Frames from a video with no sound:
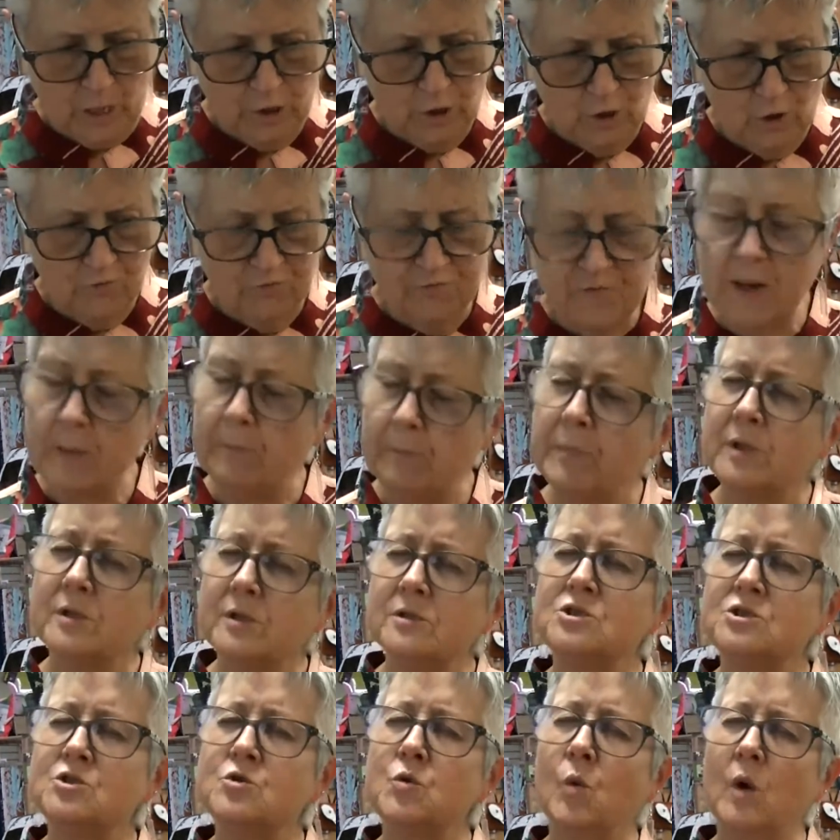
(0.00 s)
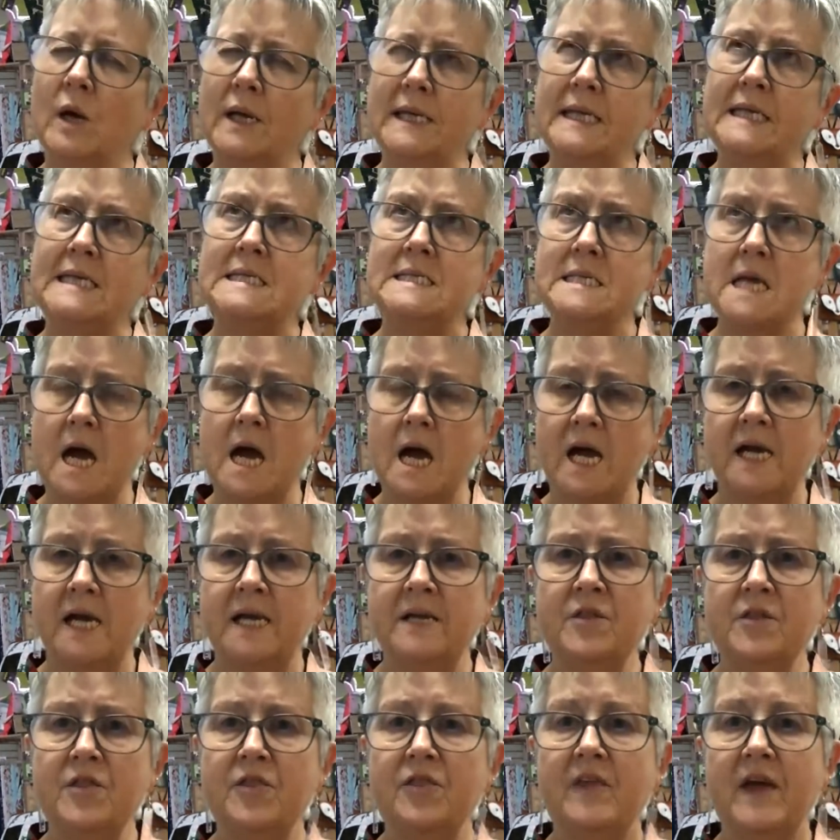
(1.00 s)
November
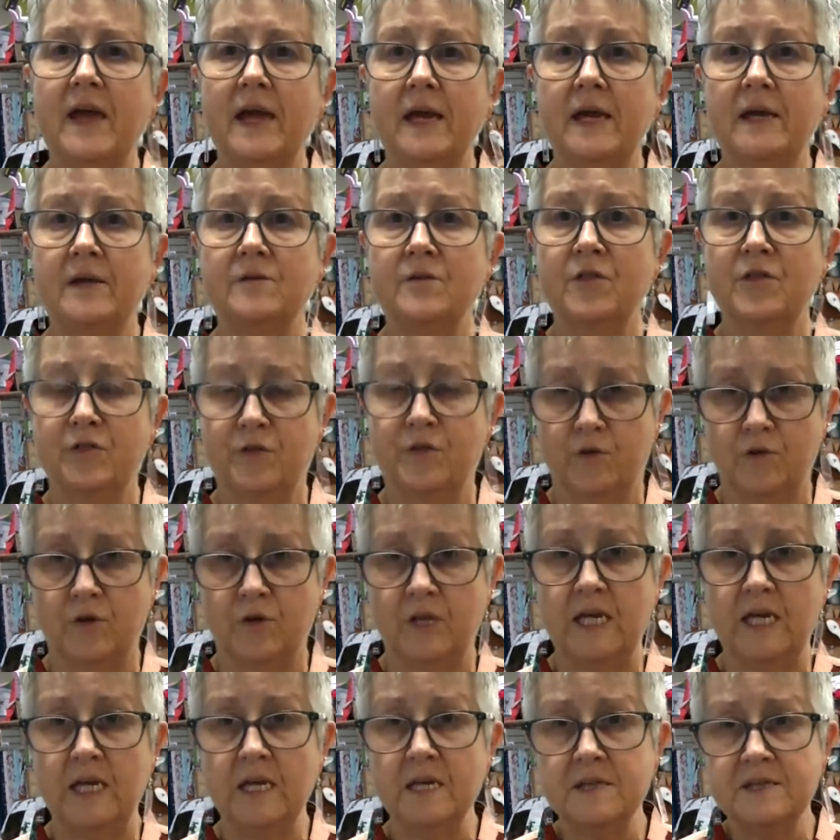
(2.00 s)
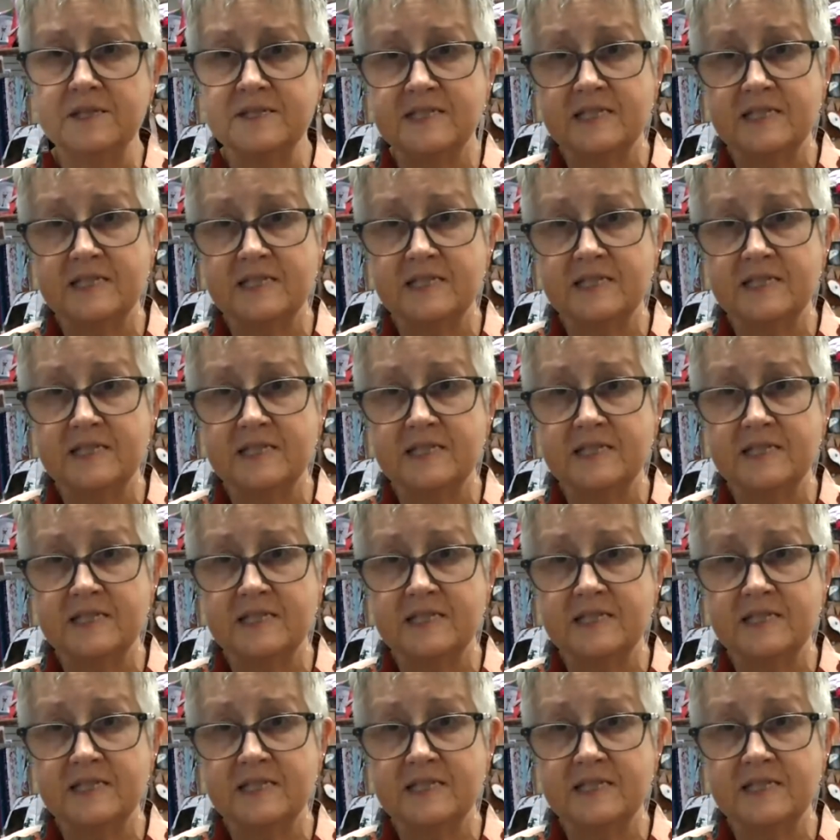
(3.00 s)
29th and 30th.